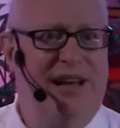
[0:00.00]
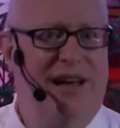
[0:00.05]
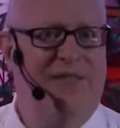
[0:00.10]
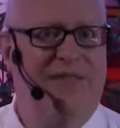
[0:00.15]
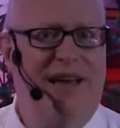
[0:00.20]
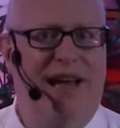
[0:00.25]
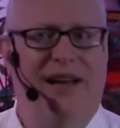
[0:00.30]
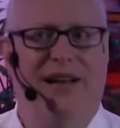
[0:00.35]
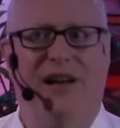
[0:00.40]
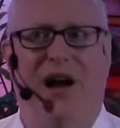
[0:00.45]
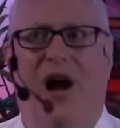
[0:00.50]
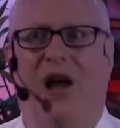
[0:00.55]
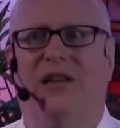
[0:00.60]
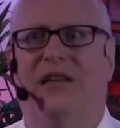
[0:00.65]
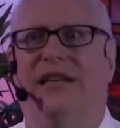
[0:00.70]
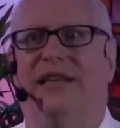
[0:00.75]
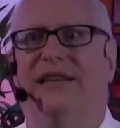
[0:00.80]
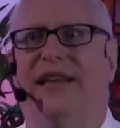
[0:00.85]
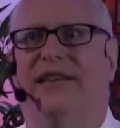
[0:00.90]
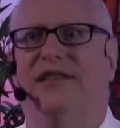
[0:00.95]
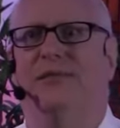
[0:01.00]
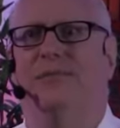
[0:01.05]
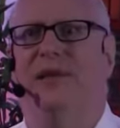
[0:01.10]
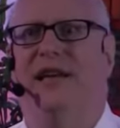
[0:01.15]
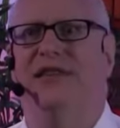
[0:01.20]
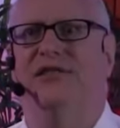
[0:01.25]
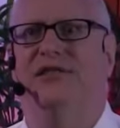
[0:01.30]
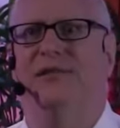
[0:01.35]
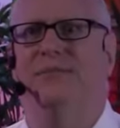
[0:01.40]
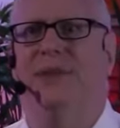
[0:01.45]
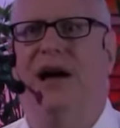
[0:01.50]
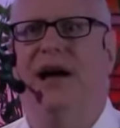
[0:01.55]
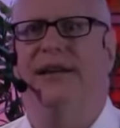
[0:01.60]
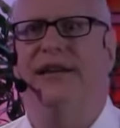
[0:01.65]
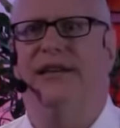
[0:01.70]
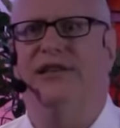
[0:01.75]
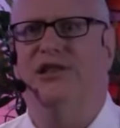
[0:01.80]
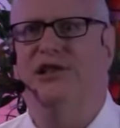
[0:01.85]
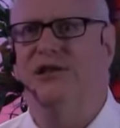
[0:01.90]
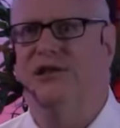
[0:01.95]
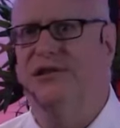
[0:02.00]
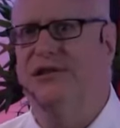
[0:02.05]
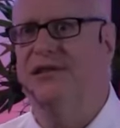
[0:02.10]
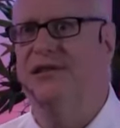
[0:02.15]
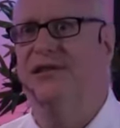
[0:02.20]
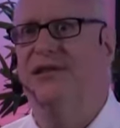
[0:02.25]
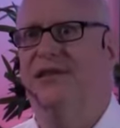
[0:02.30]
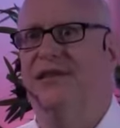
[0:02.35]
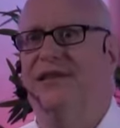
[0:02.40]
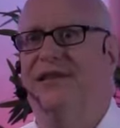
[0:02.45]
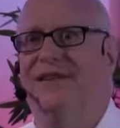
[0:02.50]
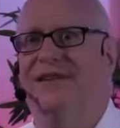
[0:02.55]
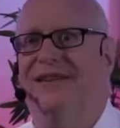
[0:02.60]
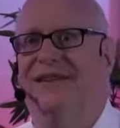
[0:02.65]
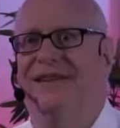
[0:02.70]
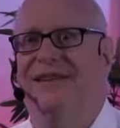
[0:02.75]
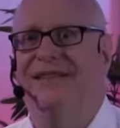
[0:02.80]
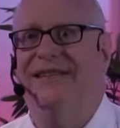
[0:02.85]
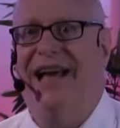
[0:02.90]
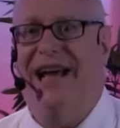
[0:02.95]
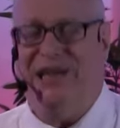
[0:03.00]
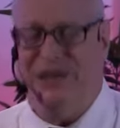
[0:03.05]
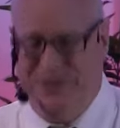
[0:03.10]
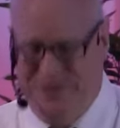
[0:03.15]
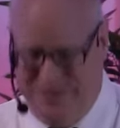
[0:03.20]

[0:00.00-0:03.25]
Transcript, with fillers: of that calling that is placed upon us? Now,